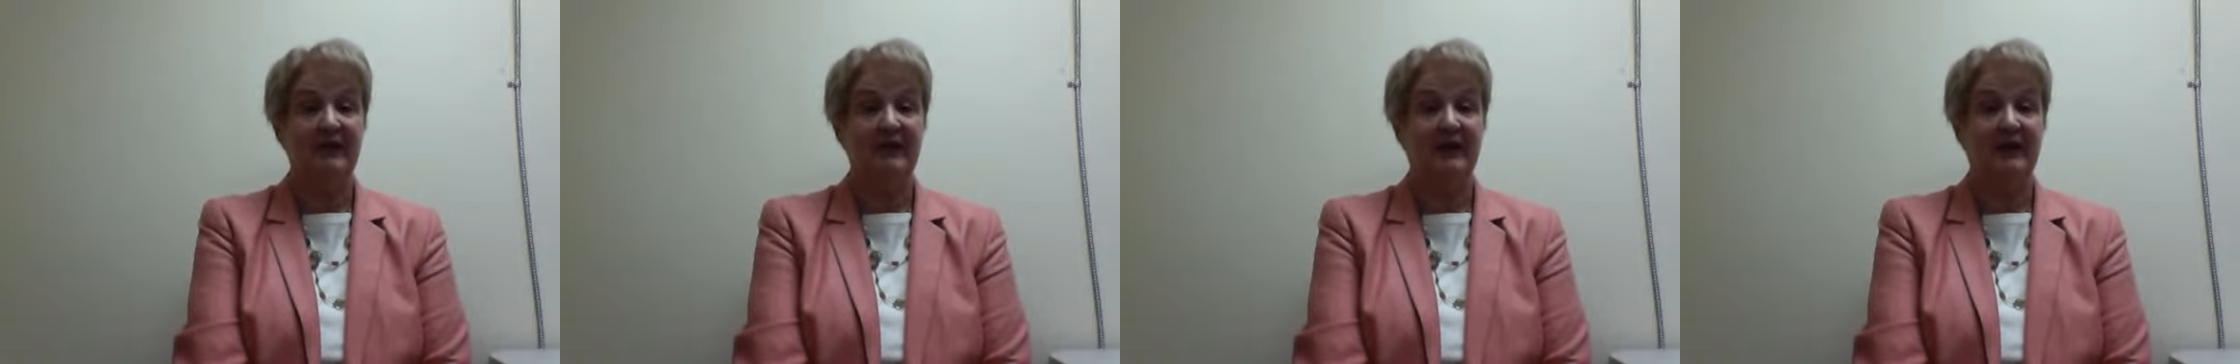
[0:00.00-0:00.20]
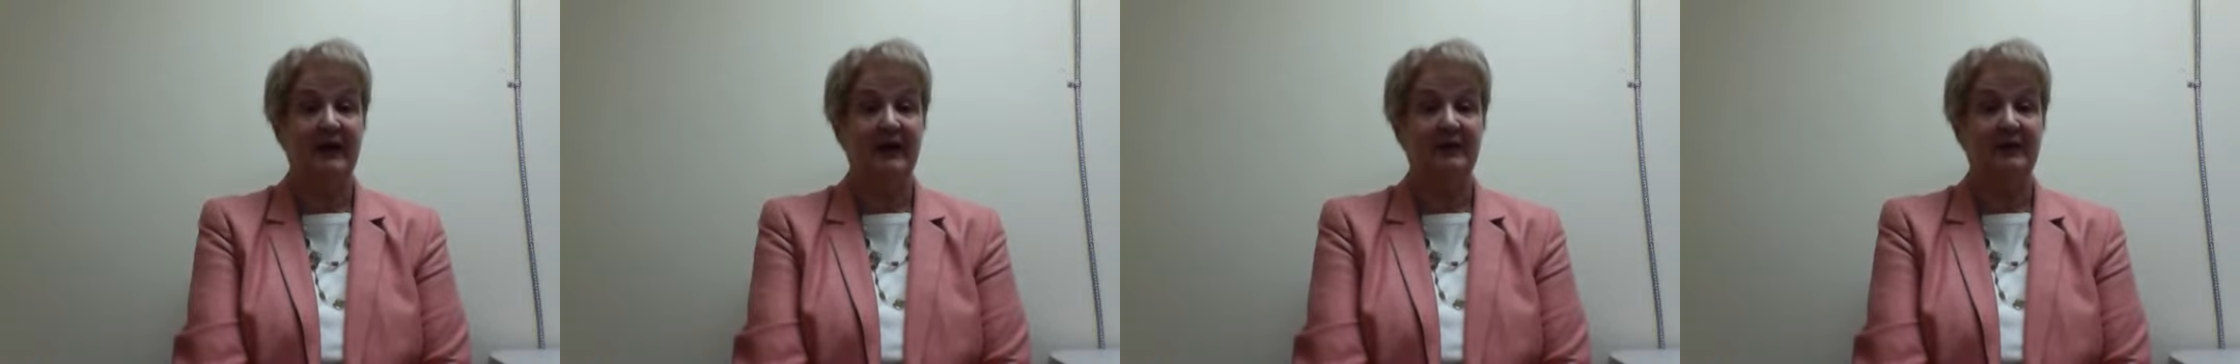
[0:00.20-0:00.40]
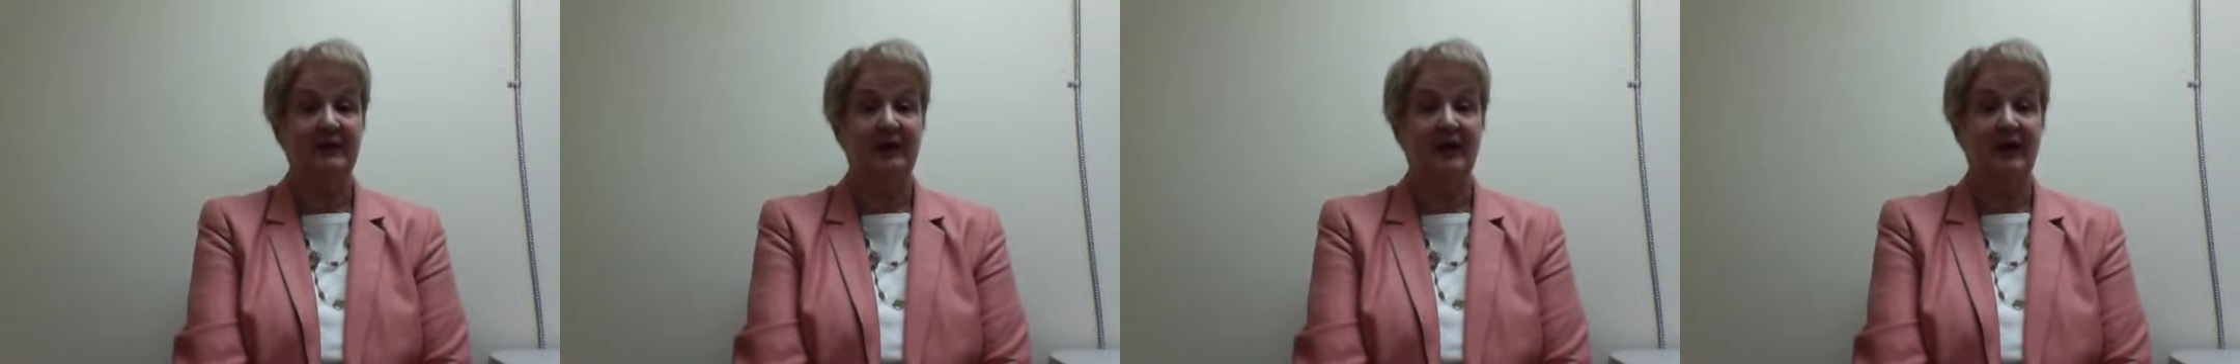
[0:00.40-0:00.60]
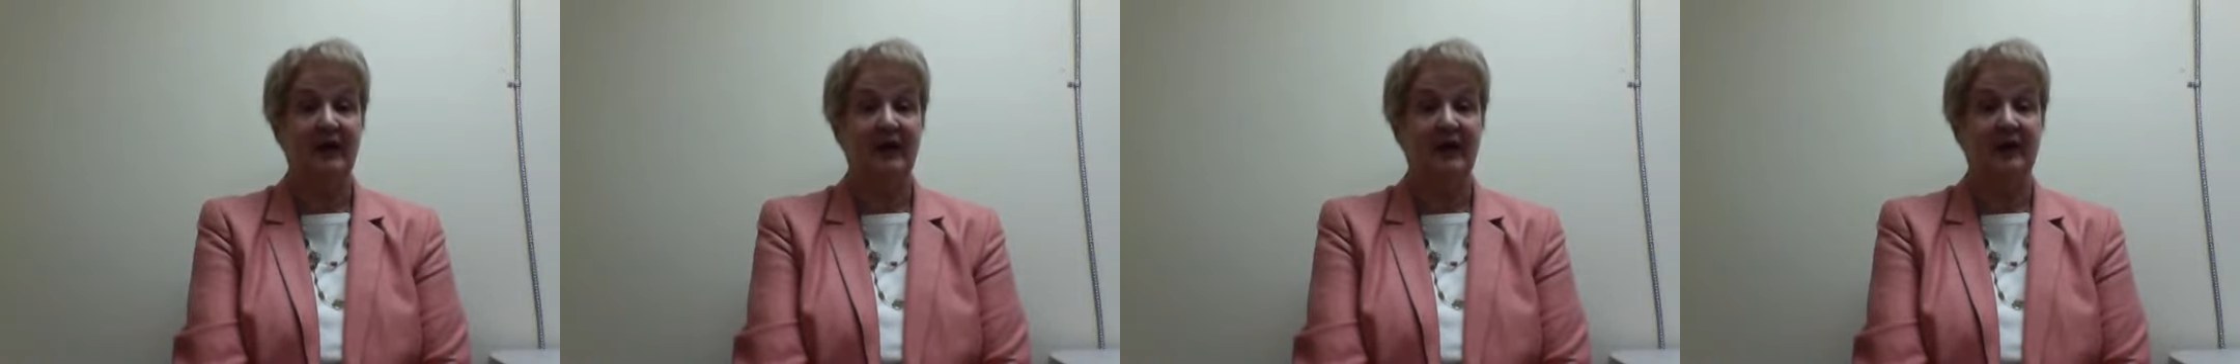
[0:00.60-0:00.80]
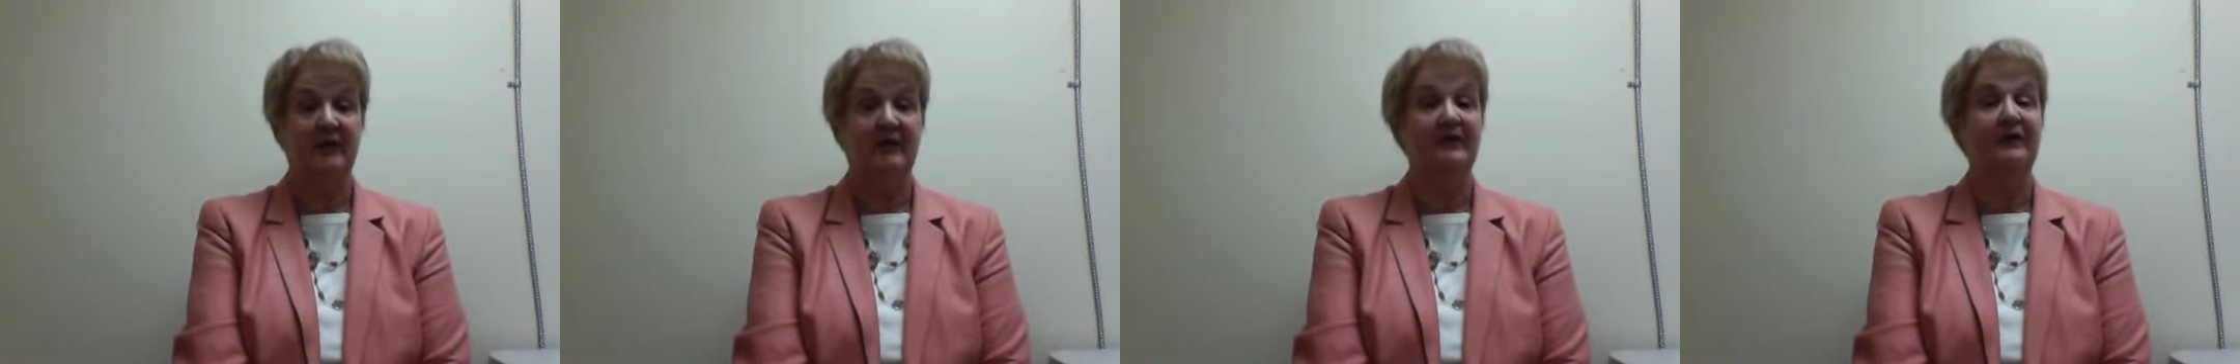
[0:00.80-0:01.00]
came to
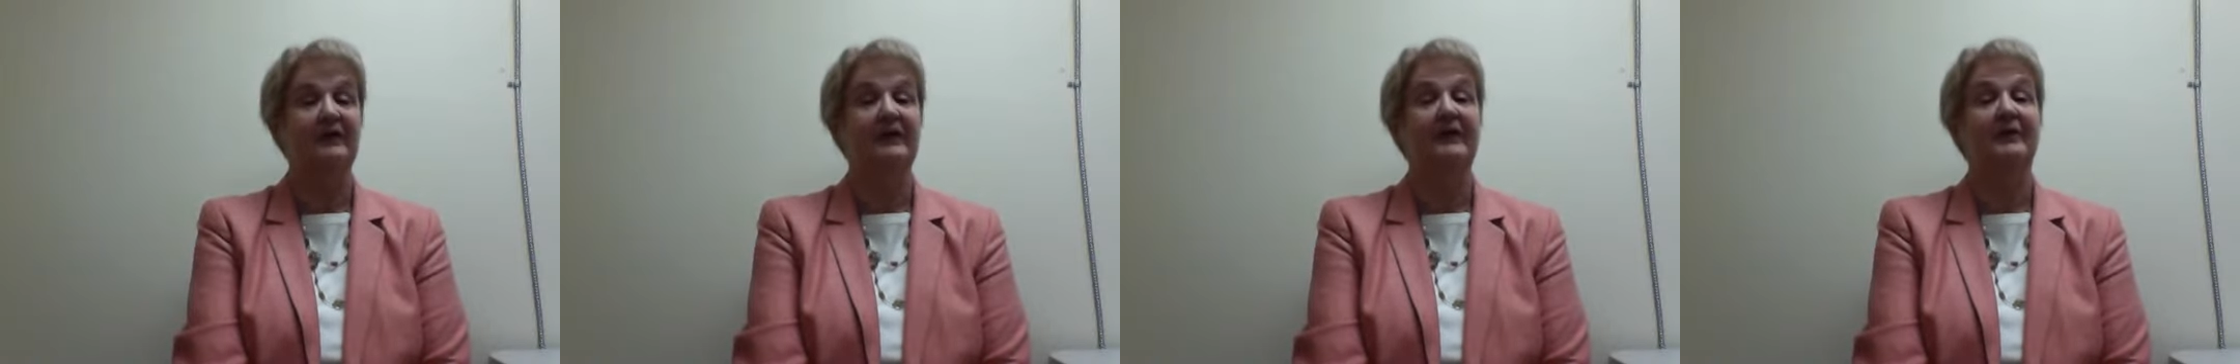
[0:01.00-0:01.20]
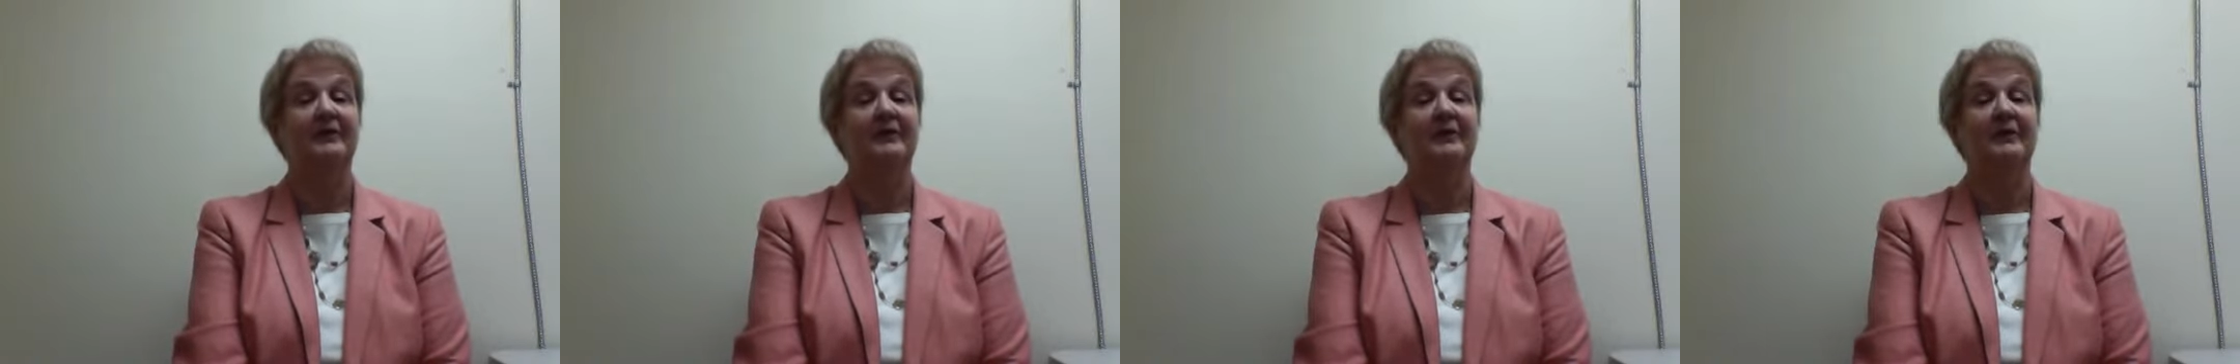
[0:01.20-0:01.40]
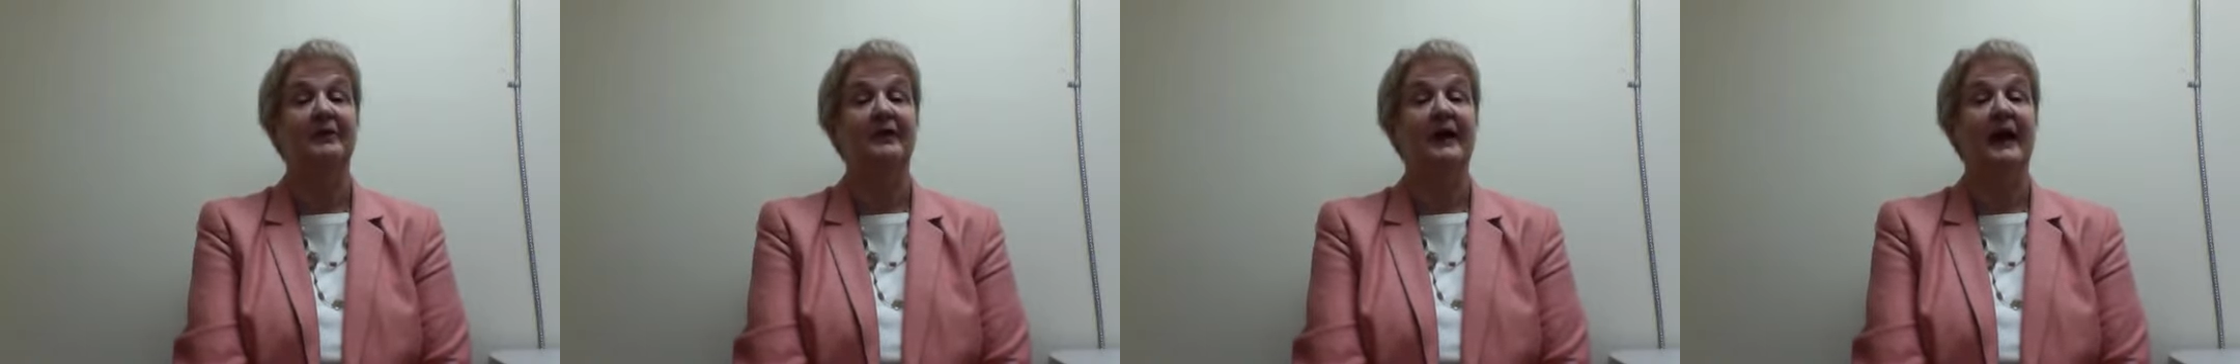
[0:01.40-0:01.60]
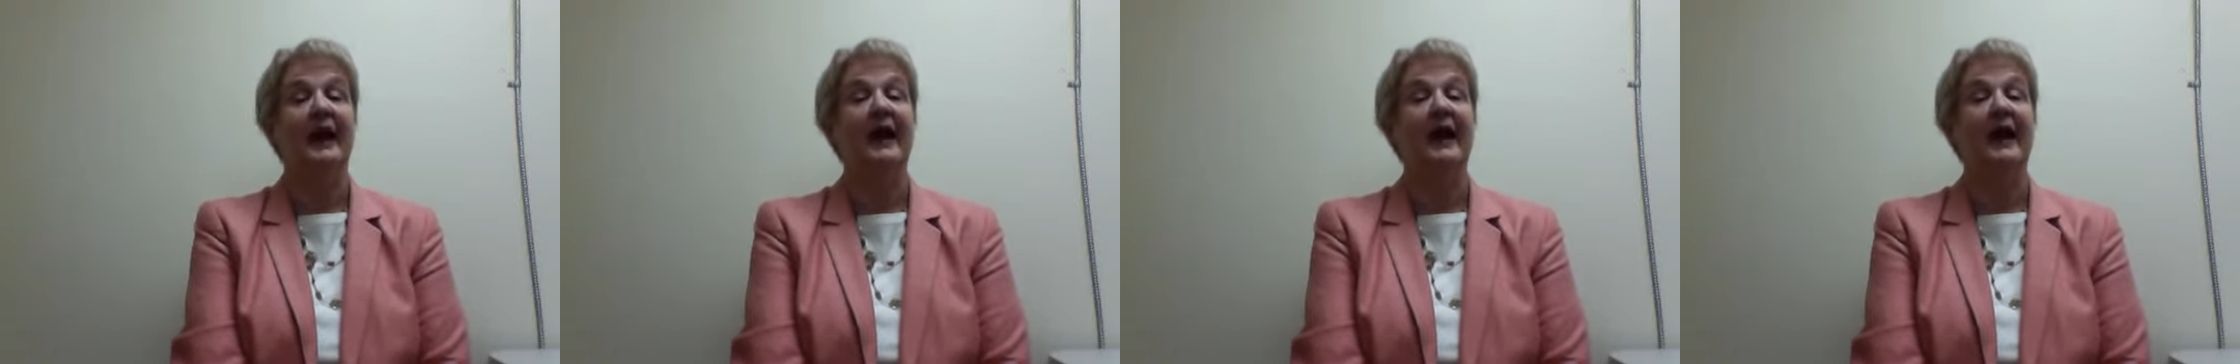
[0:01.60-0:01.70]
college and have been